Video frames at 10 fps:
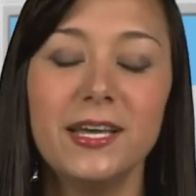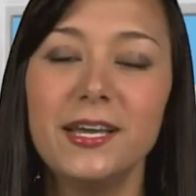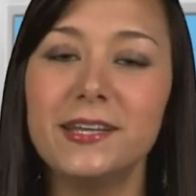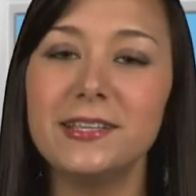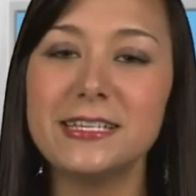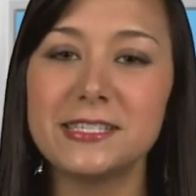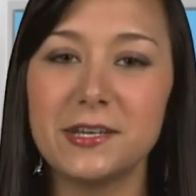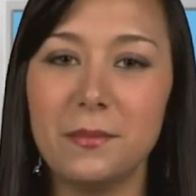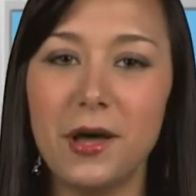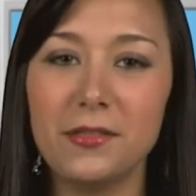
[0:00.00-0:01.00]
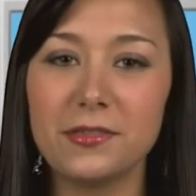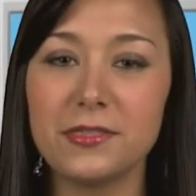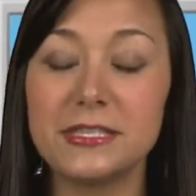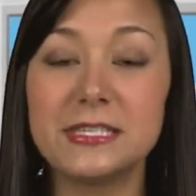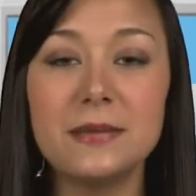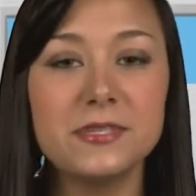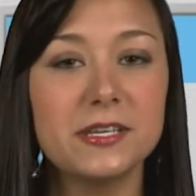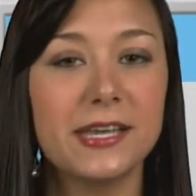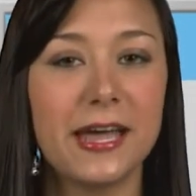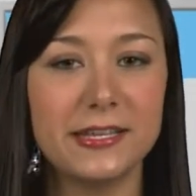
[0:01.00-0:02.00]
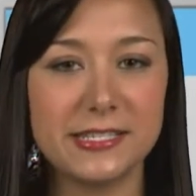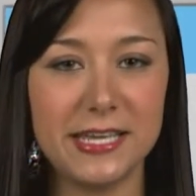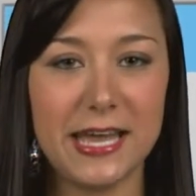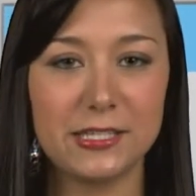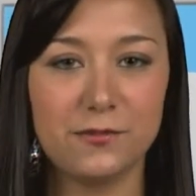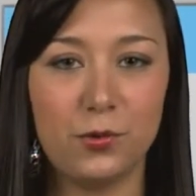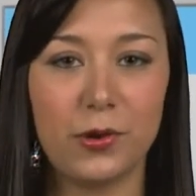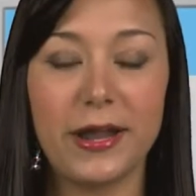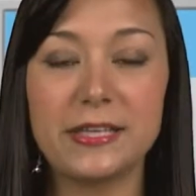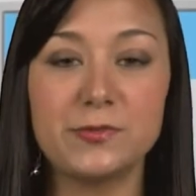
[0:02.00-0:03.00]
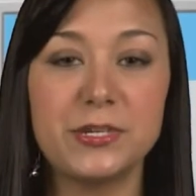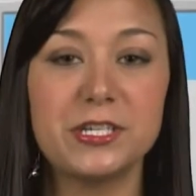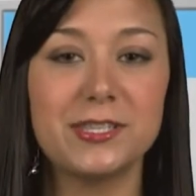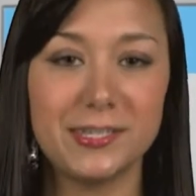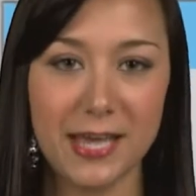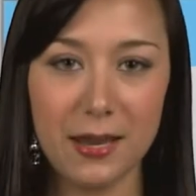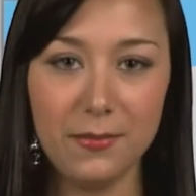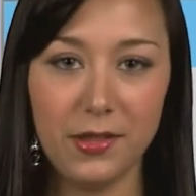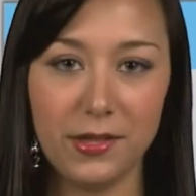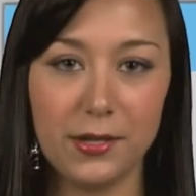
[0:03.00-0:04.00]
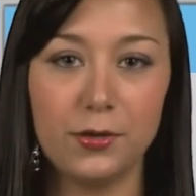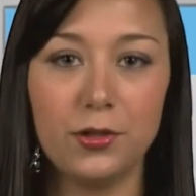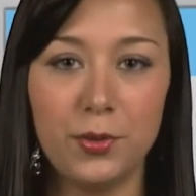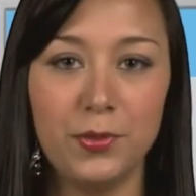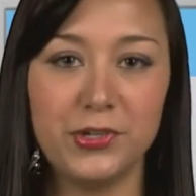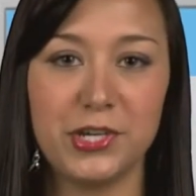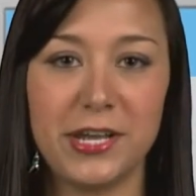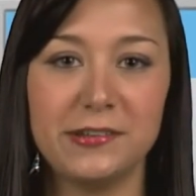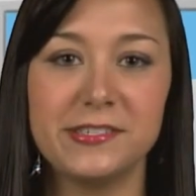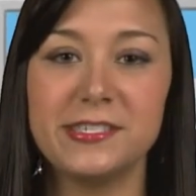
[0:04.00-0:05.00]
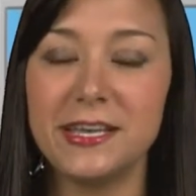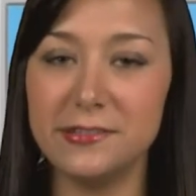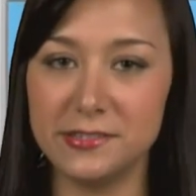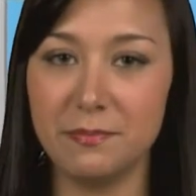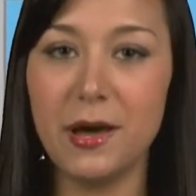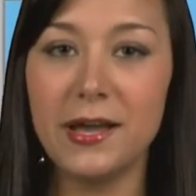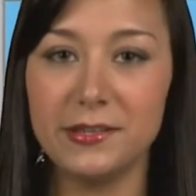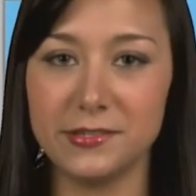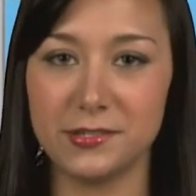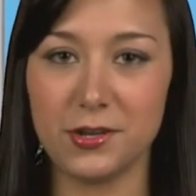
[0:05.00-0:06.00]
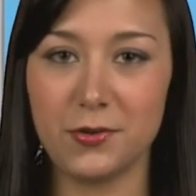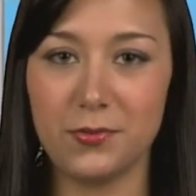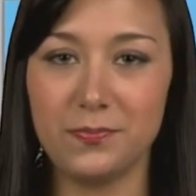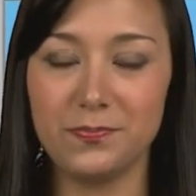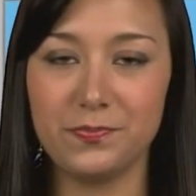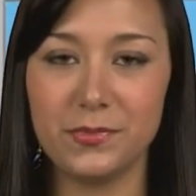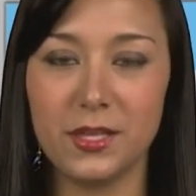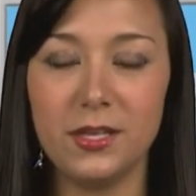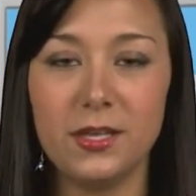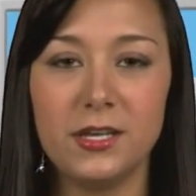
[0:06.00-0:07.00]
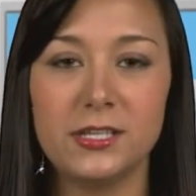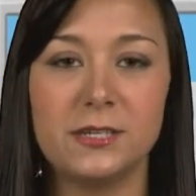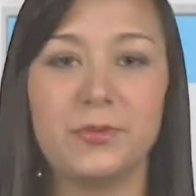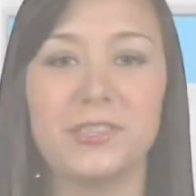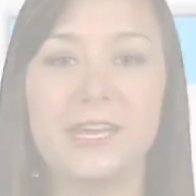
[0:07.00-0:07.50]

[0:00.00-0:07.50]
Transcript: In less than a month, the Samsung Galaxy S4 has reached the 10 million global channel sales milestone. To put that